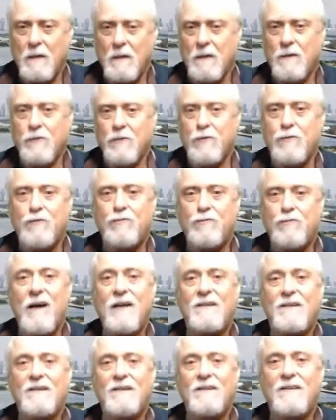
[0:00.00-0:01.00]
You
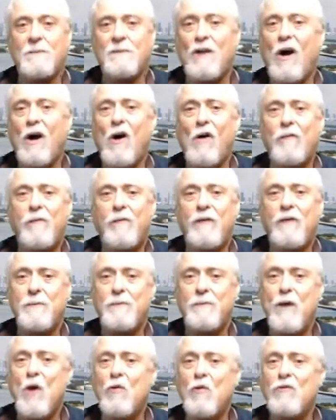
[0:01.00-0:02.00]
try some golf
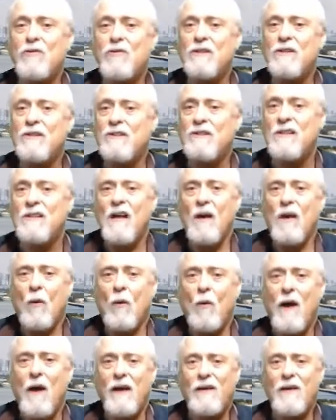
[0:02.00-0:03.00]
hypnosis,
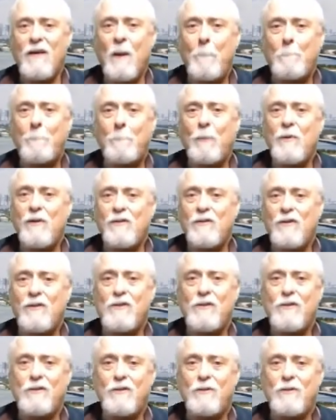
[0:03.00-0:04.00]
wind up with
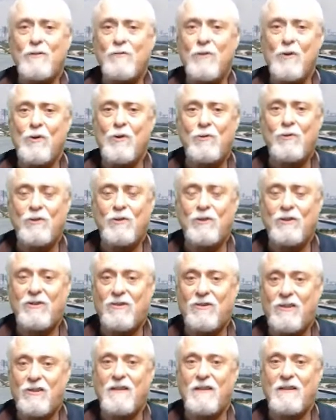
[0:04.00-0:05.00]
a
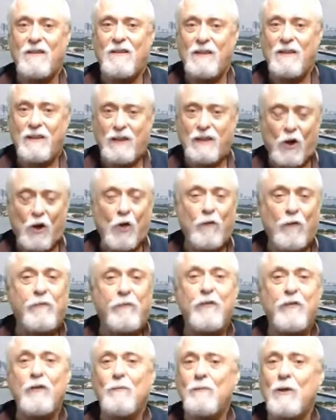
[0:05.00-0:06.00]
neurosis, and the
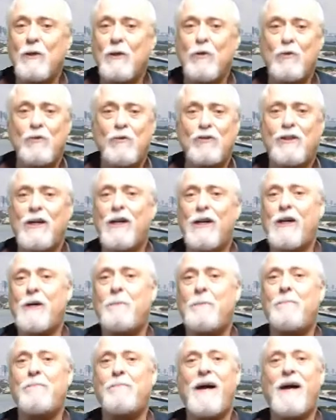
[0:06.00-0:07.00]
golfing blues
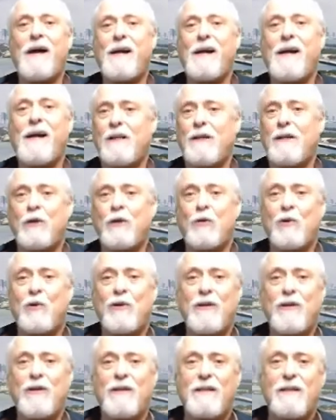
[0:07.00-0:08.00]
come back
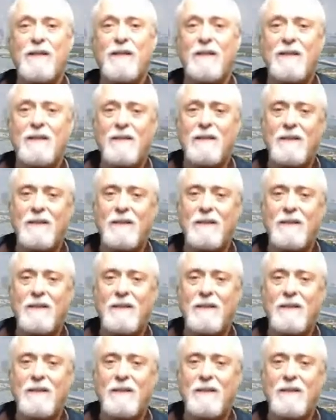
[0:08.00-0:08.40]
anyway.